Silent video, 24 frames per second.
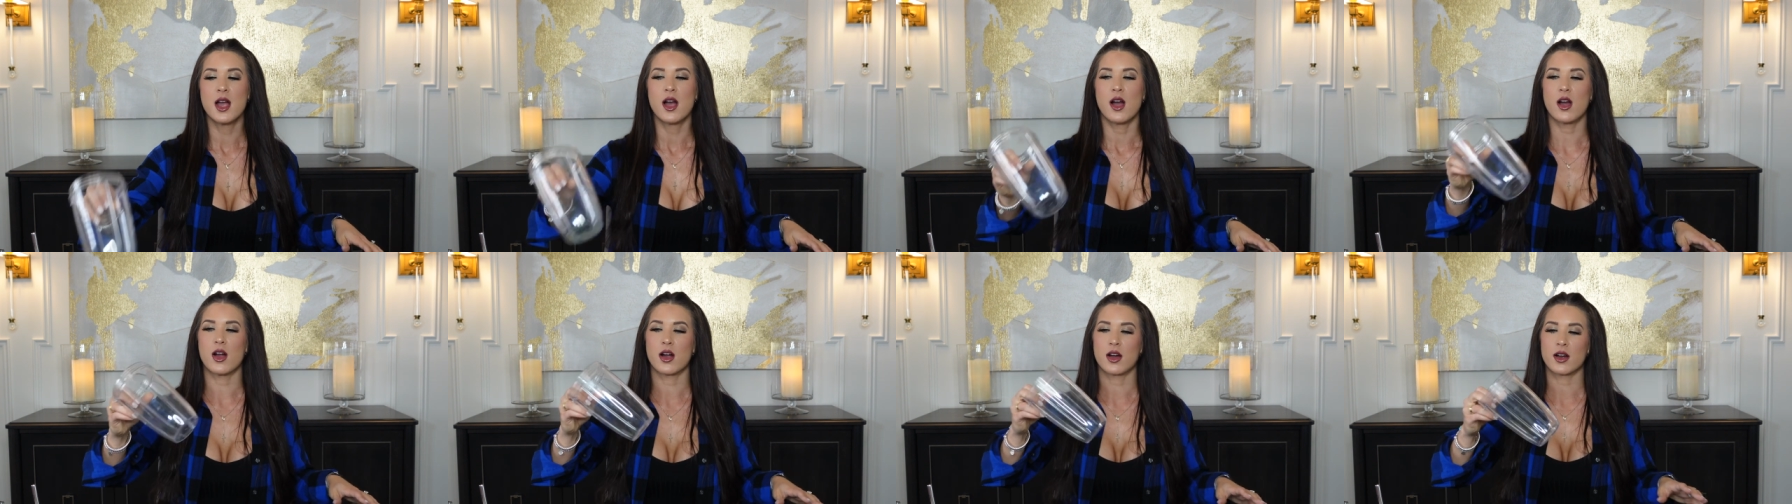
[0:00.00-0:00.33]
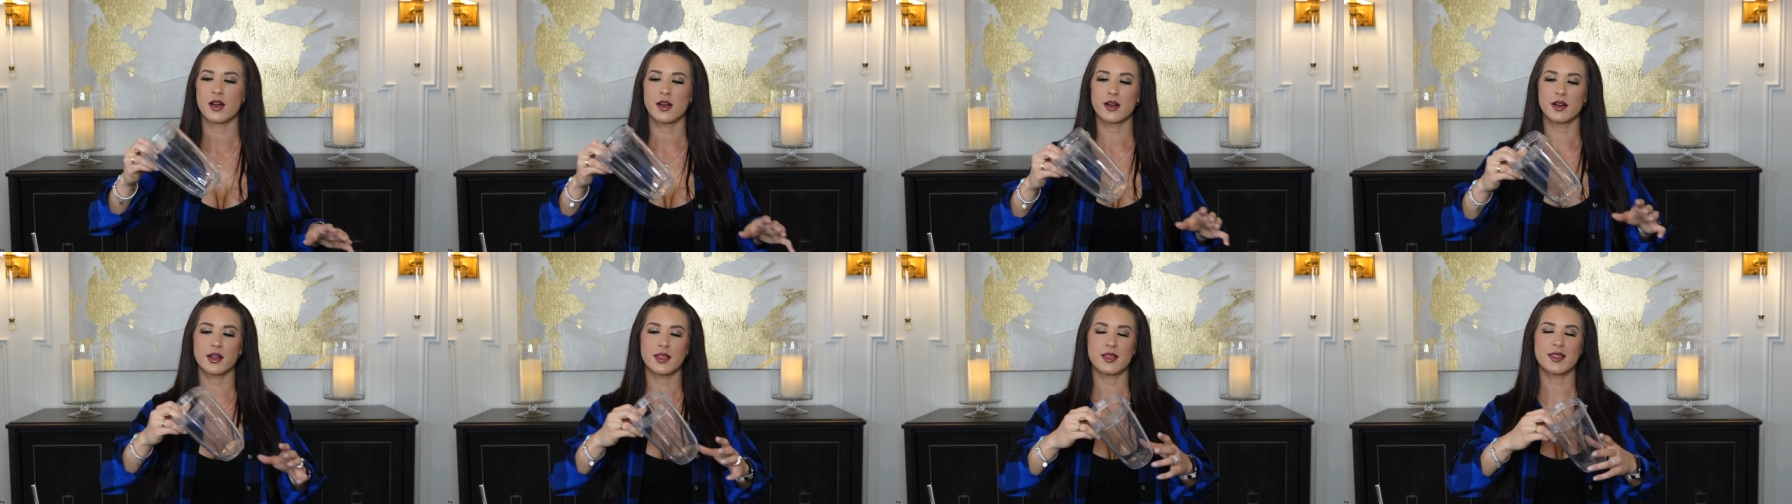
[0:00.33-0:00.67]

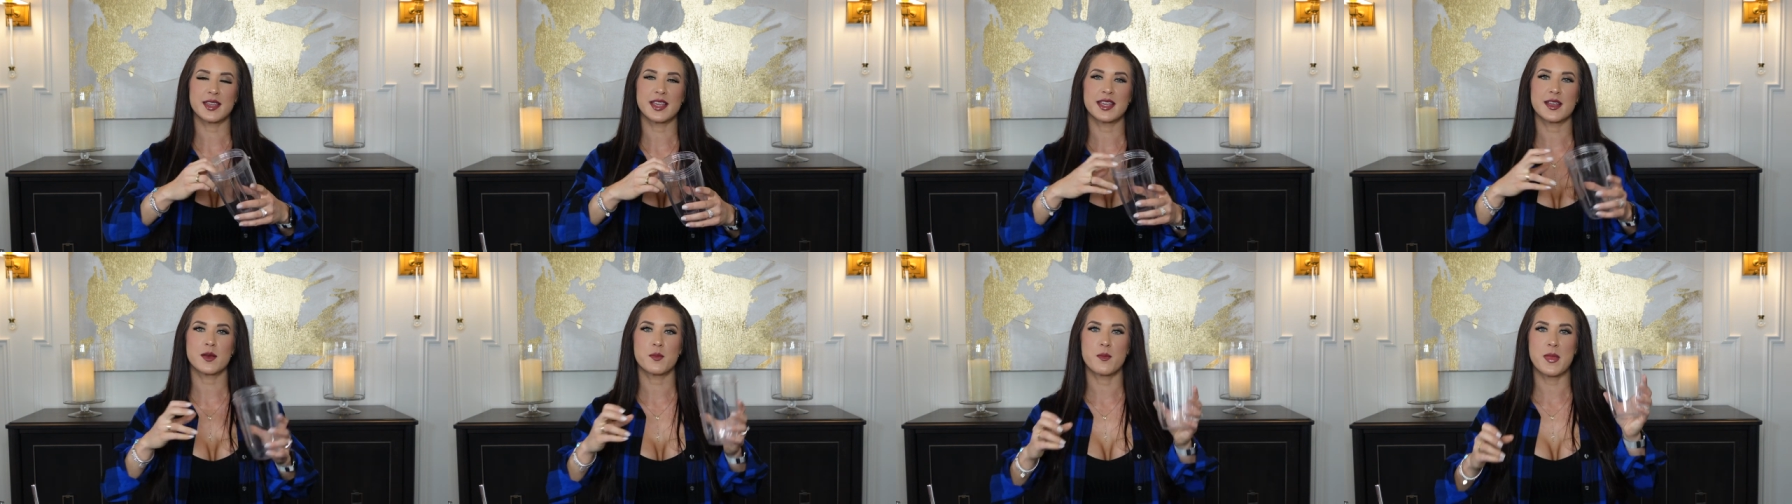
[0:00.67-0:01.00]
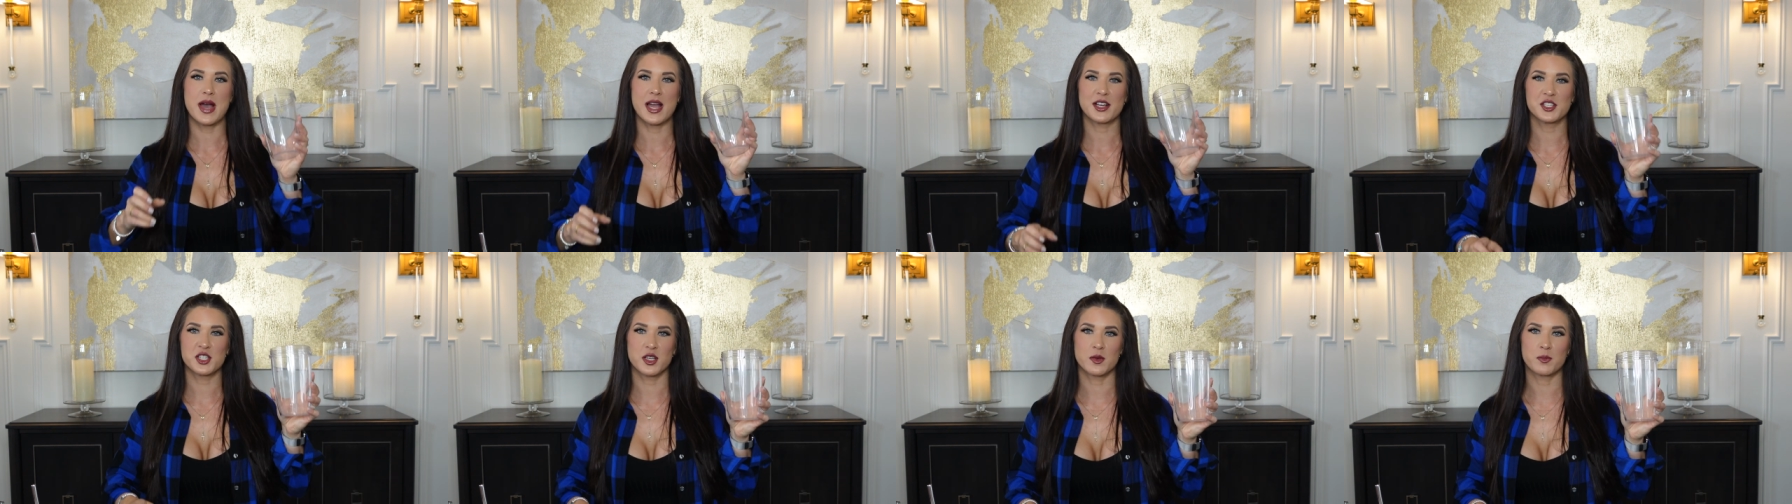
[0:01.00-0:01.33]
are the
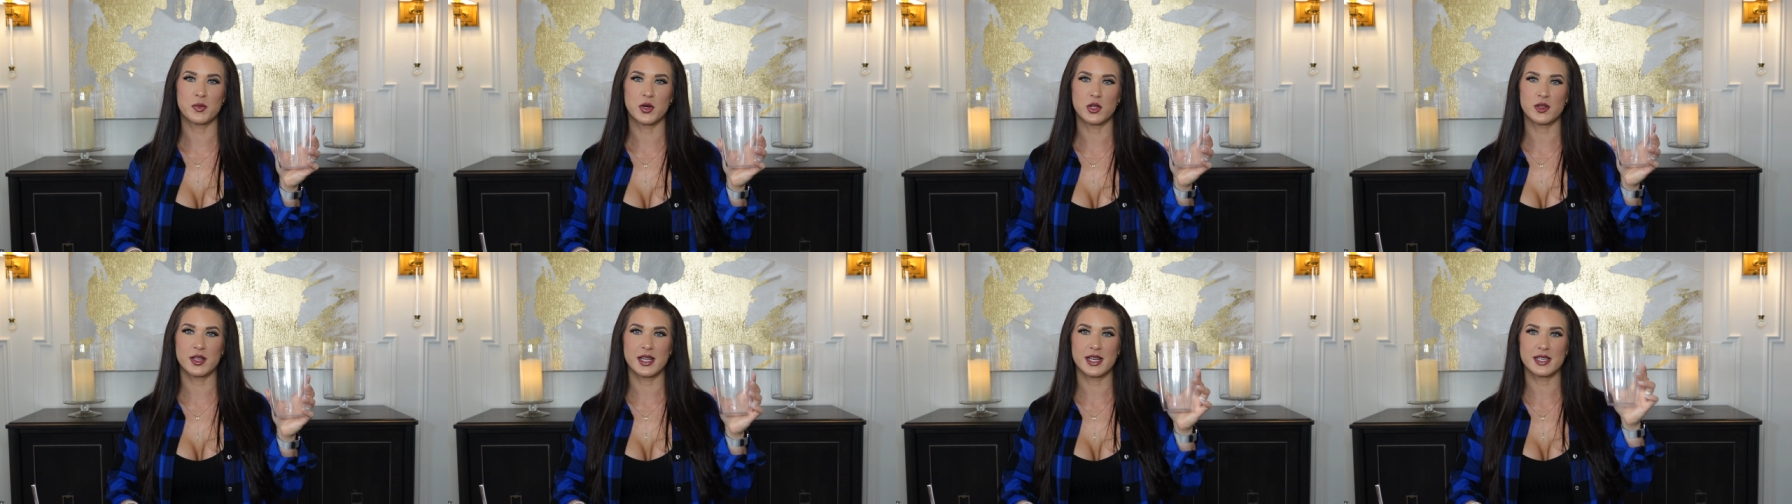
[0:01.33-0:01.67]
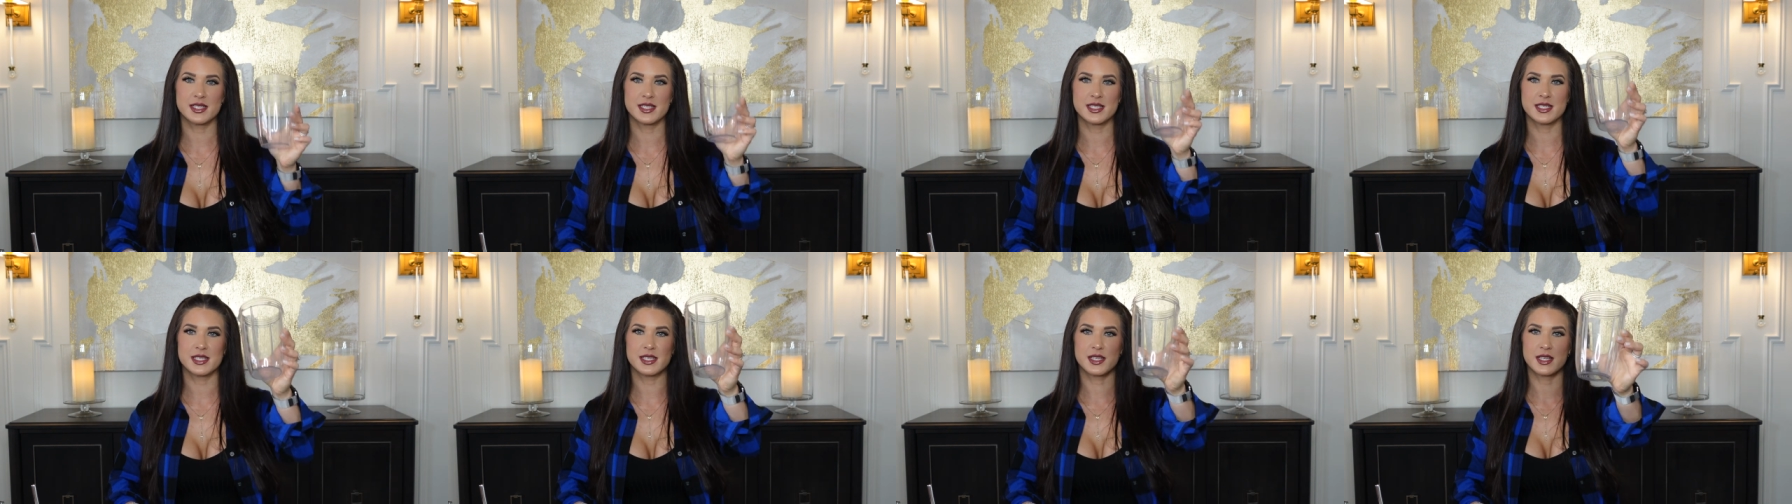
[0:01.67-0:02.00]
Magic
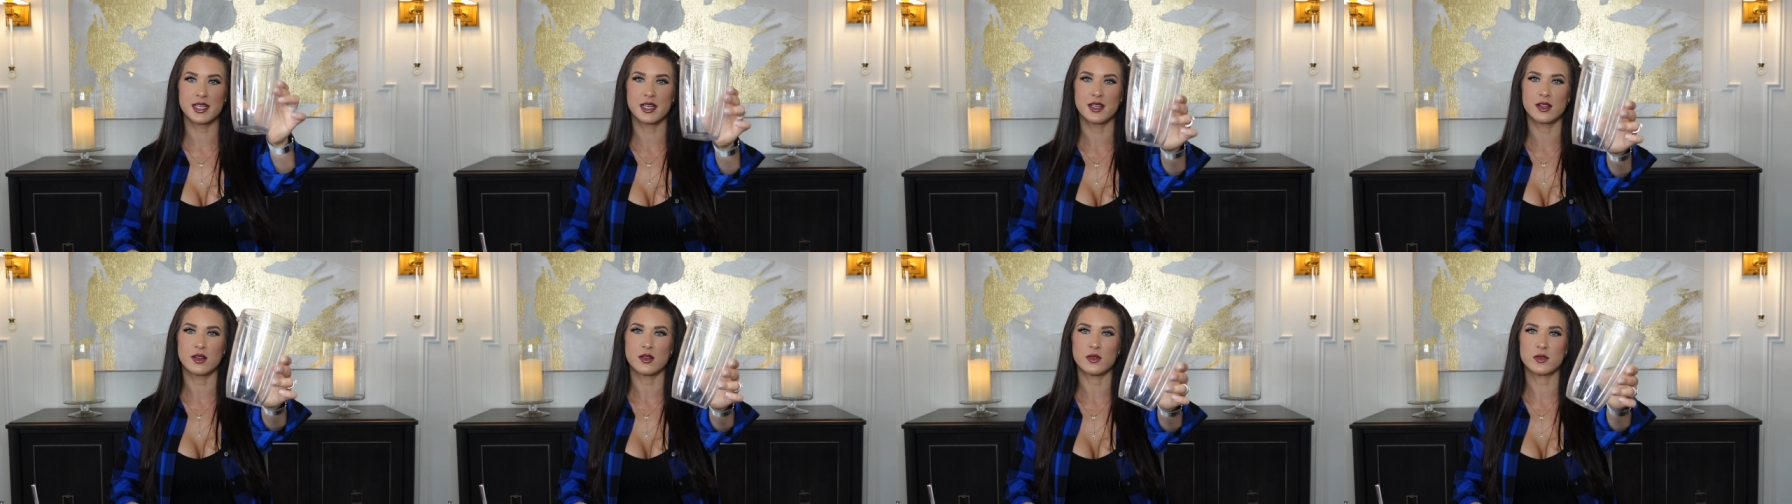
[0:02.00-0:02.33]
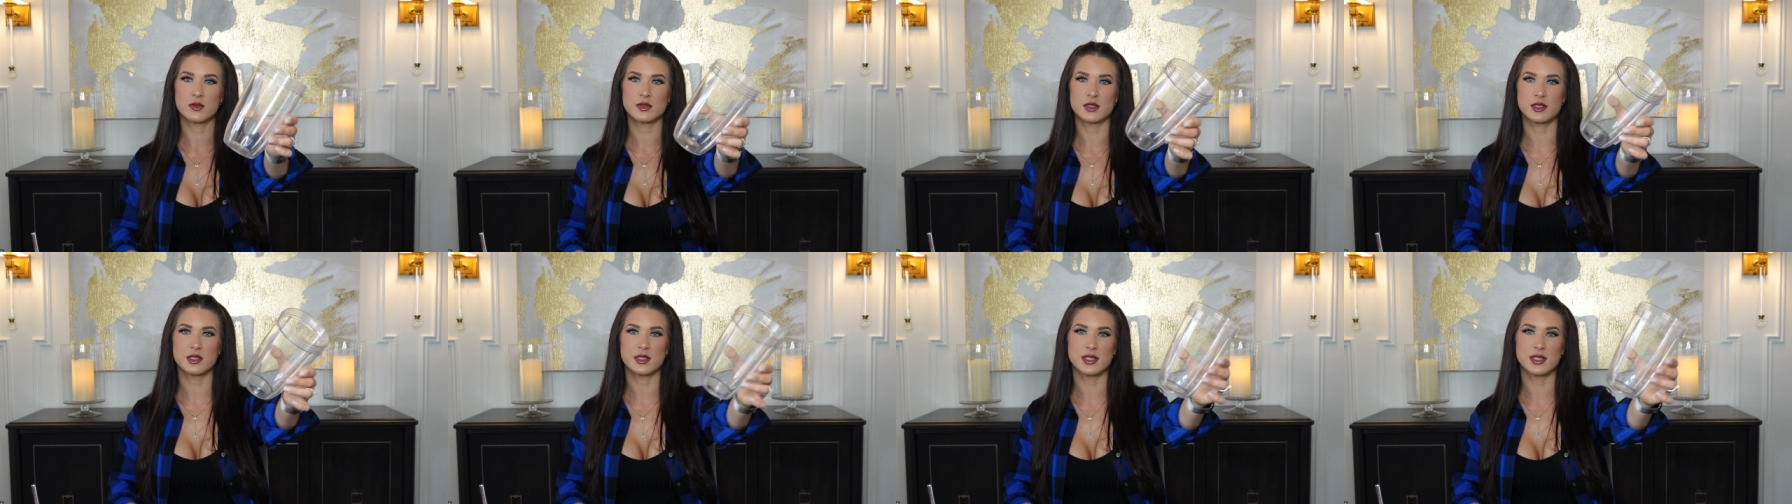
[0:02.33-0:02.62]
Bullet, you know,